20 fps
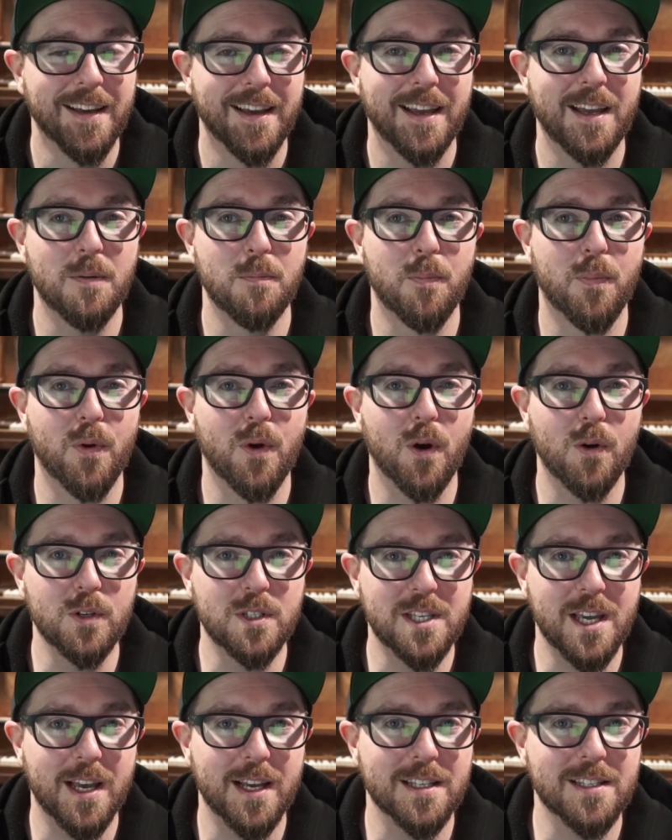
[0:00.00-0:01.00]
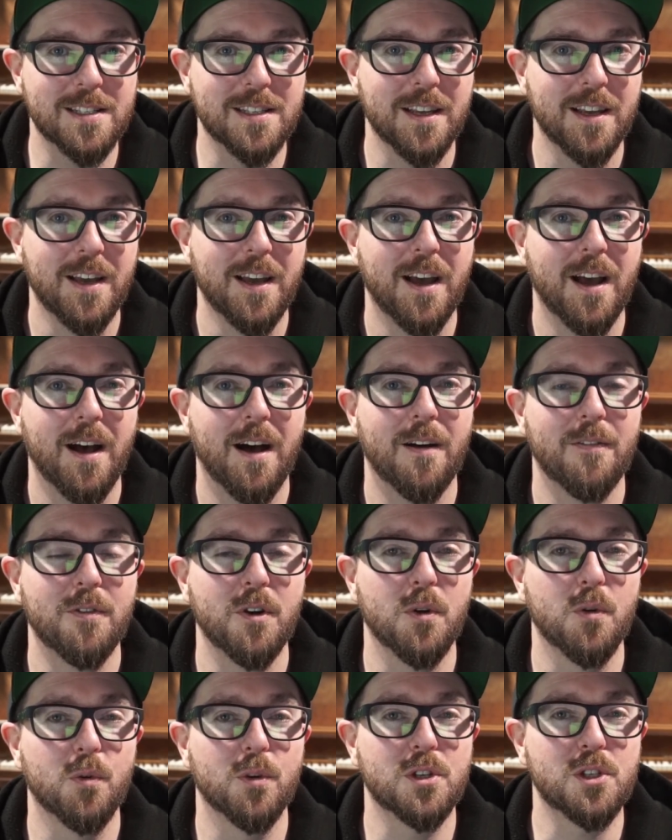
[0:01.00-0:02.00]
in protest of
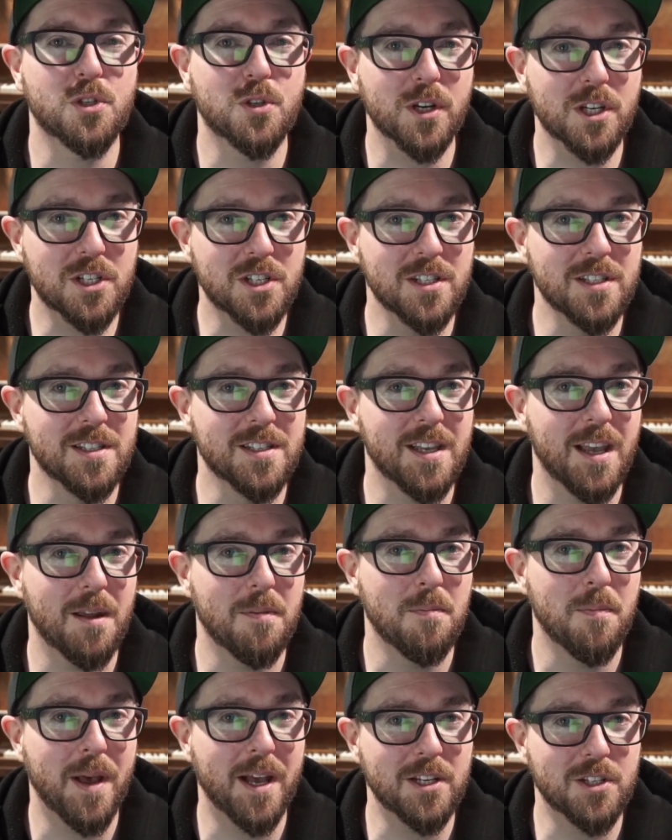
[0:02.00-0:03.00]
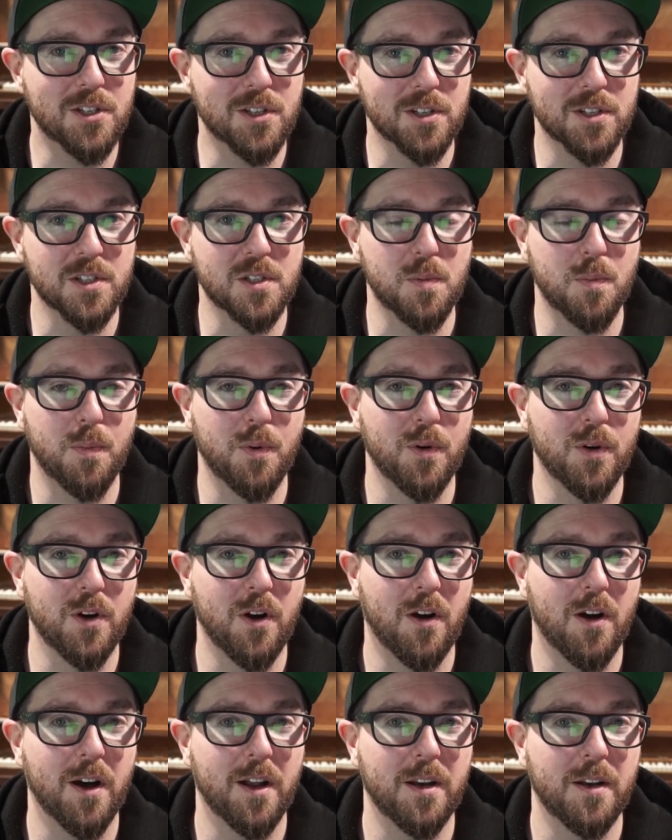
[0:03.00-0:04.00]
restrictions and measures put
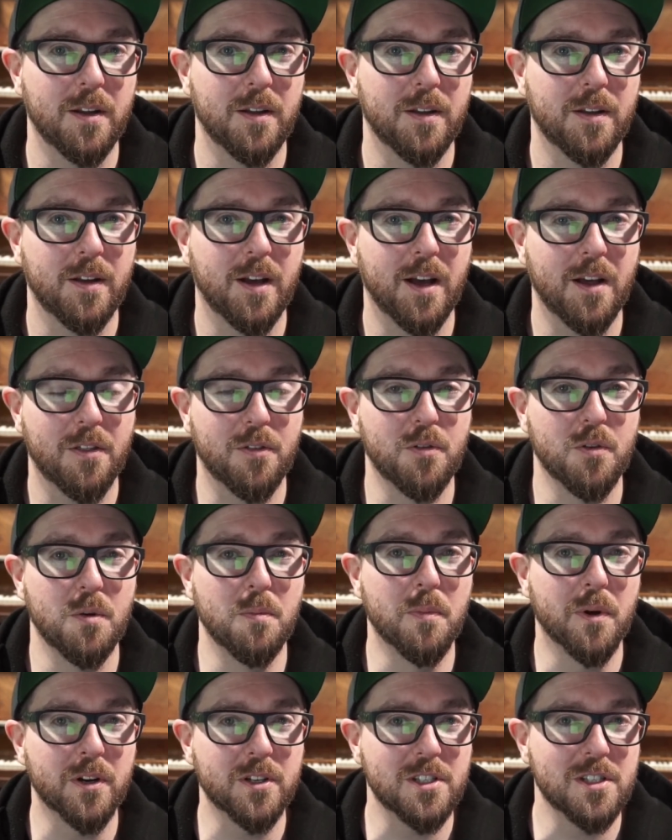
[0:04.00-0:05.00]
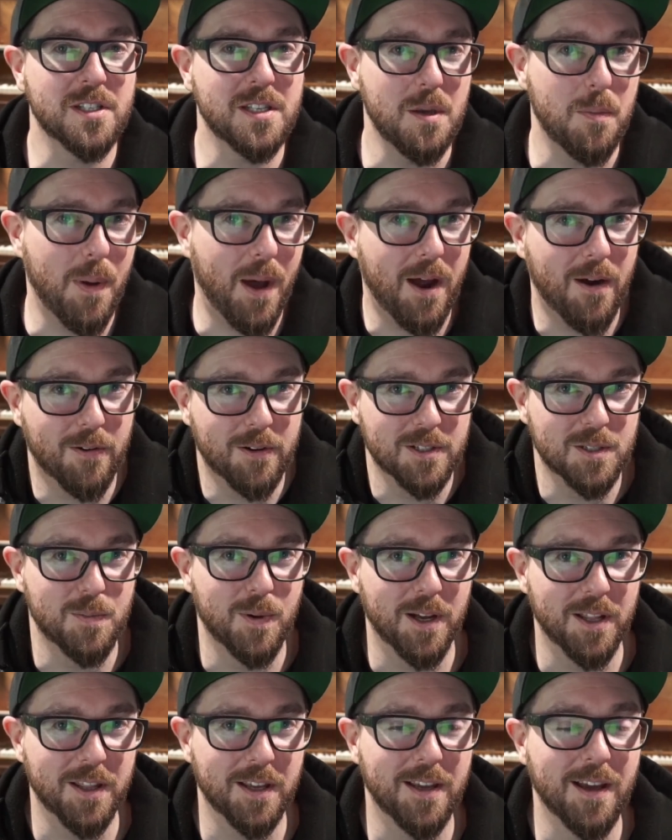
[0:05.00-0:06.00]
on through emergency powers
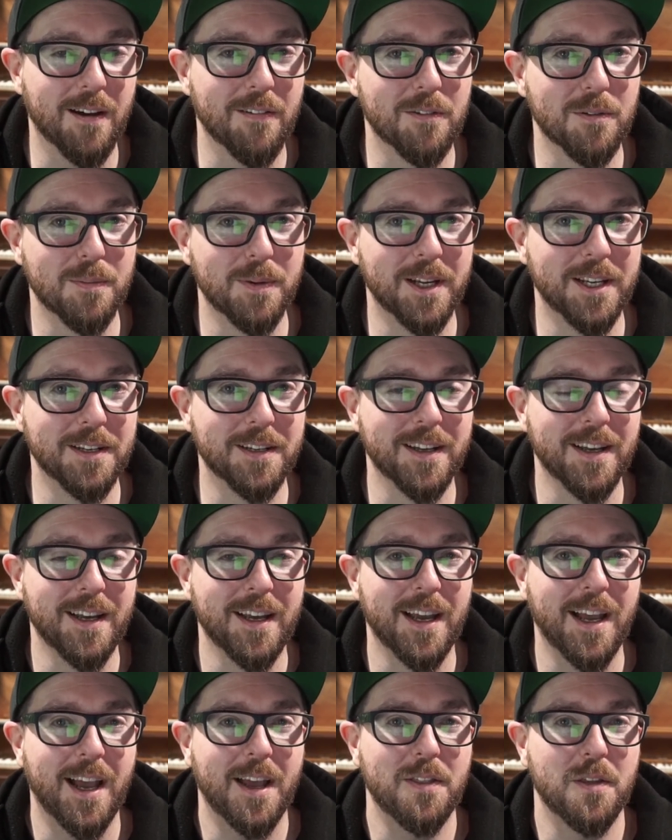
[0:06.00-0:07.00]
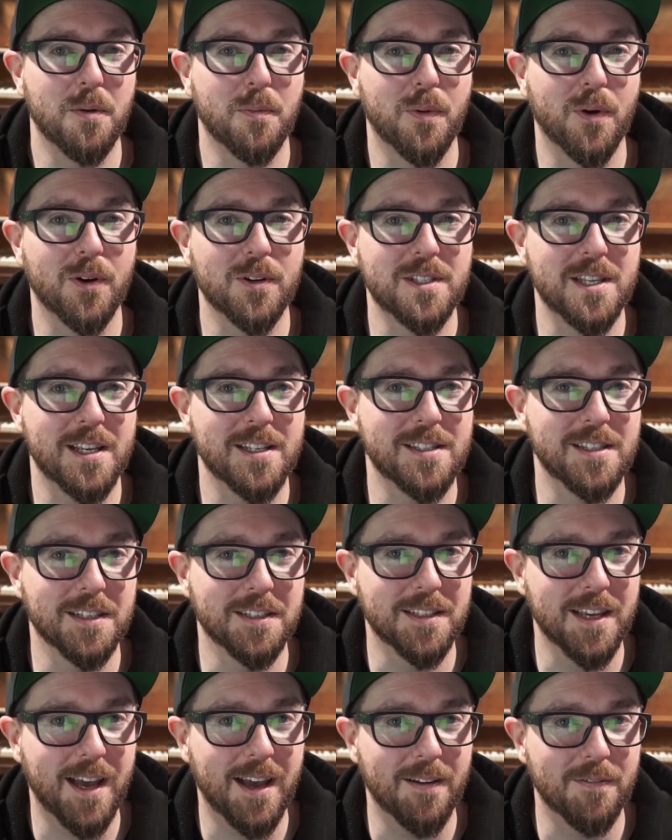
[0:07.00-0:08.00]
by the government, and they're protesting
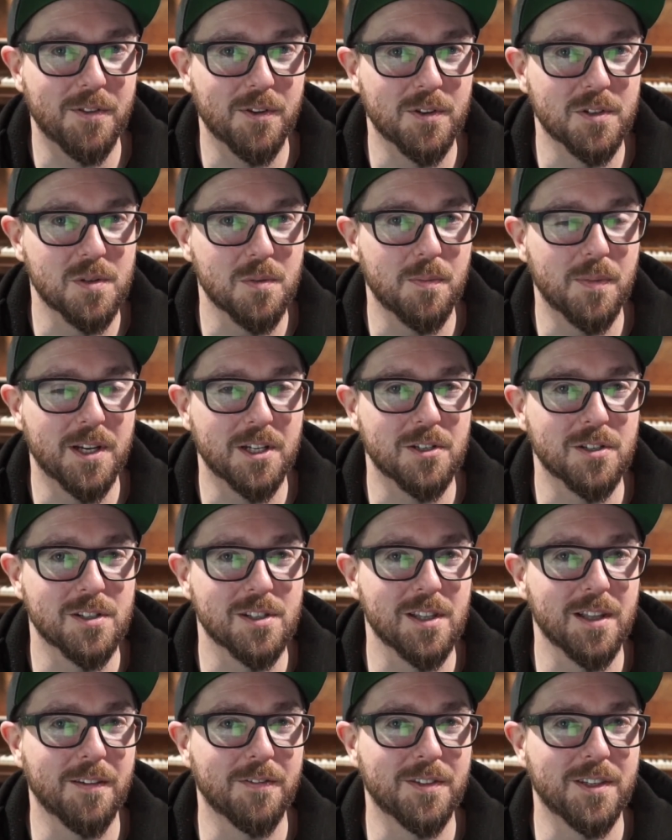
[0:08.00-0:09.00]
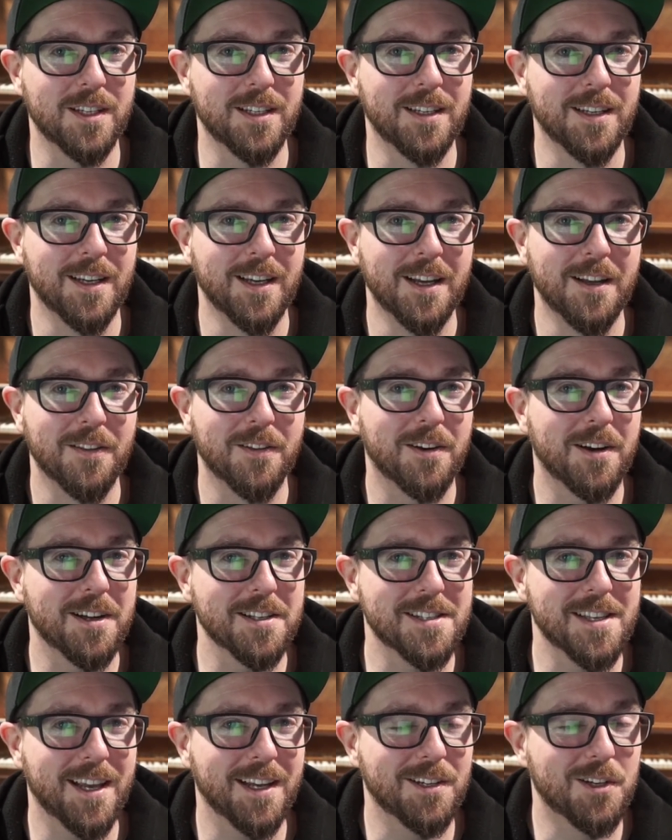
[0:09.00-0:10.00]
to have those measures lifted. They're not
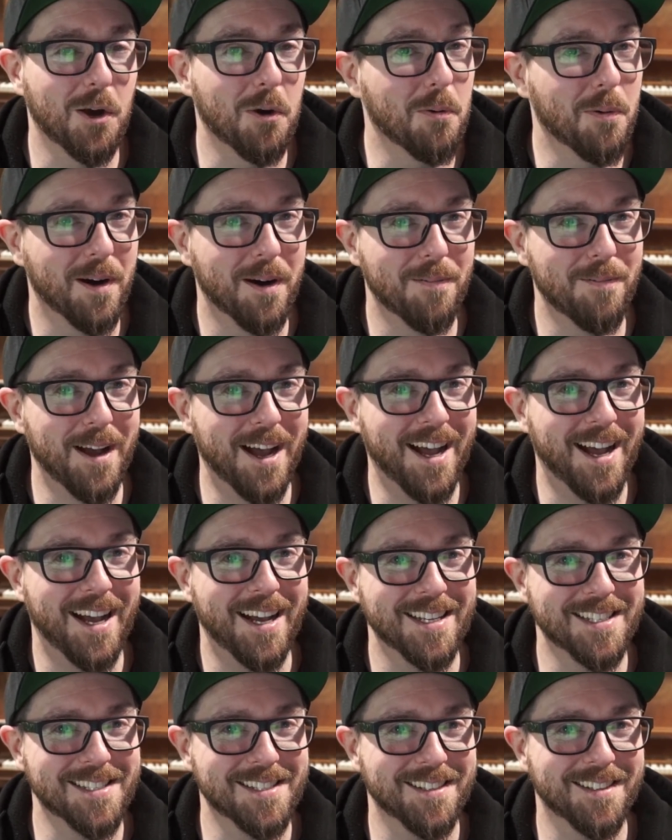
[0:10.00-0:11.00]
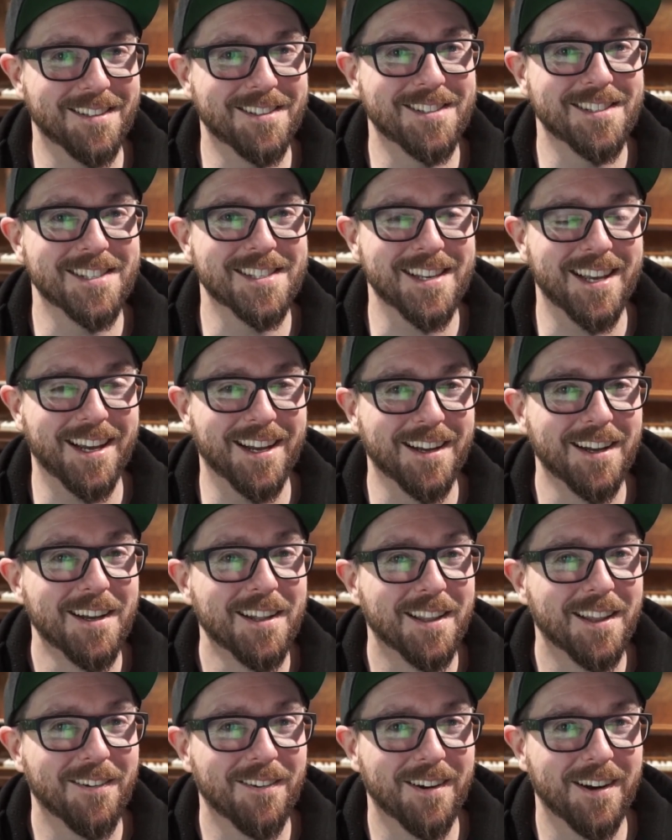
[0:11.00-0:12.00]
saying don't wear a mask. They're just saying
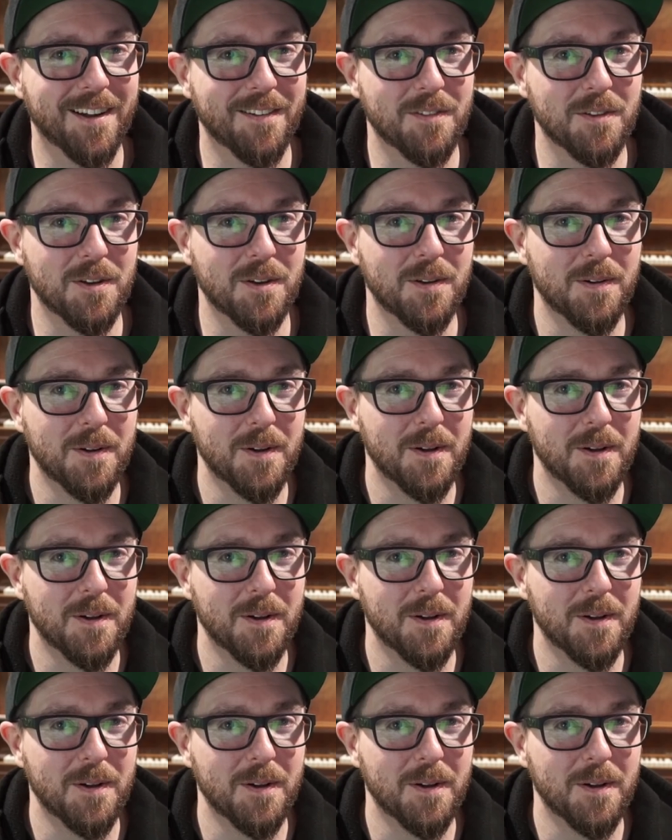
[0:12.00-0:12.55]
they want to have